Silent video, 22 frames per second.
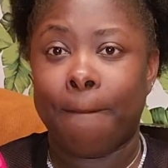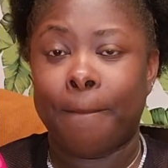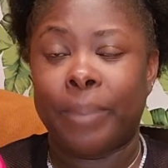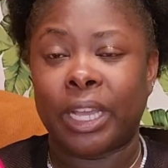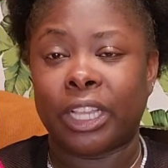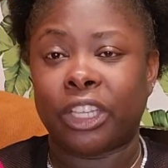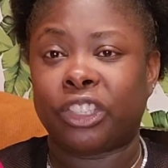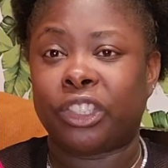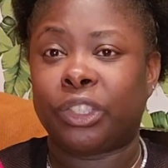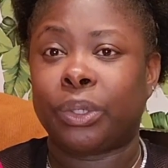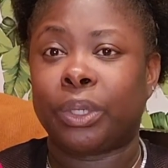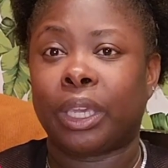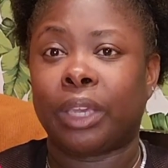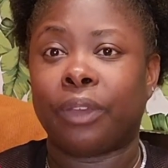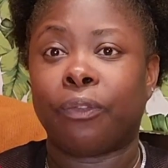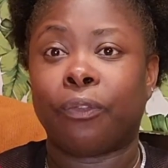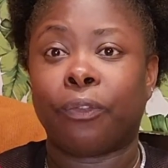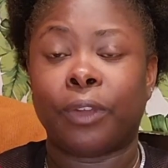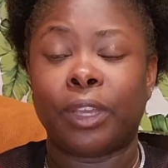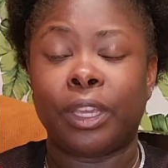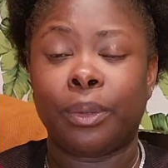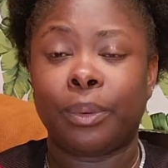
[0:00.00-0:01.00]
but you can
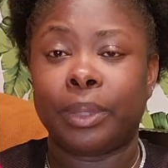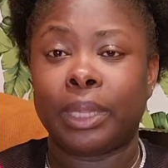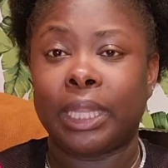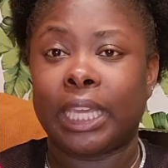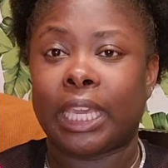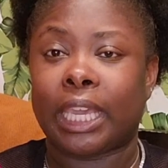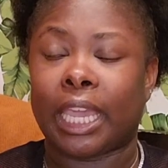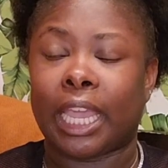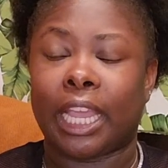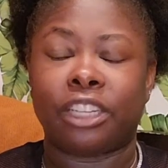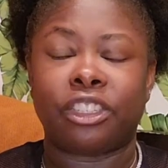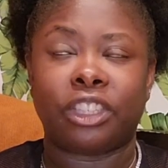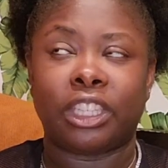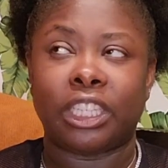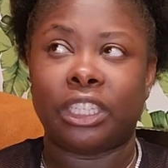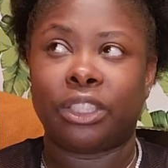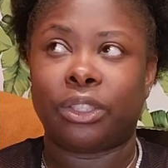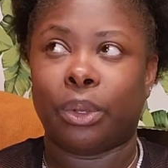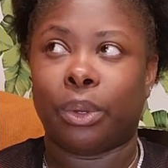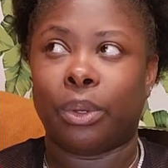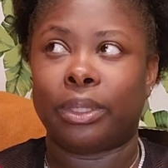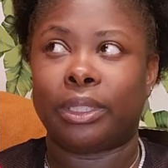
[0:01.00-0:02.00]
frequently catch
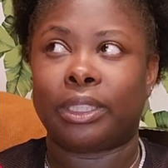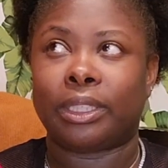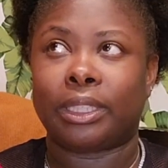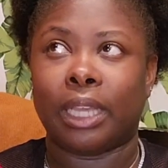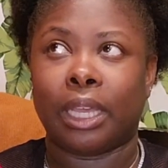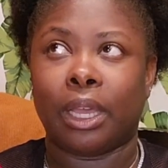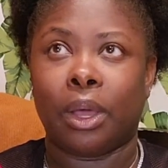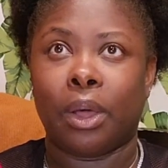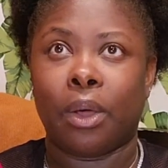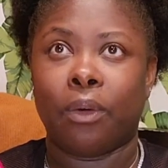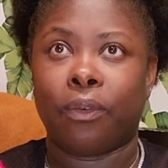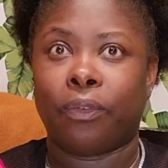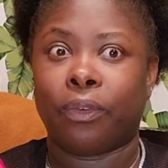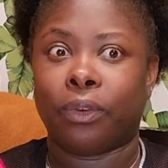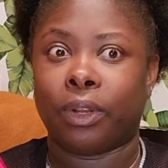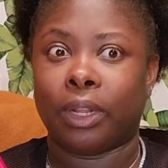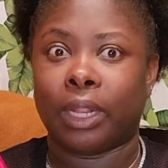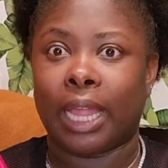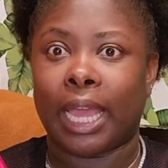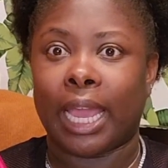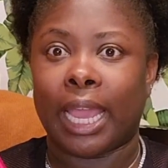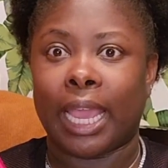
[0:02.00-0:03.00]
these on sale
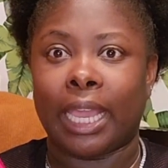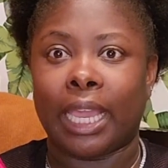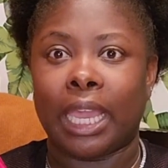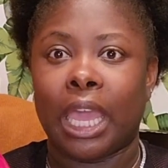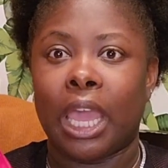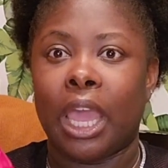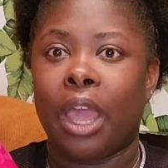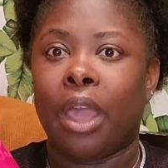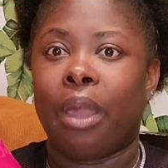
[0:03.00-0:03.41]
for like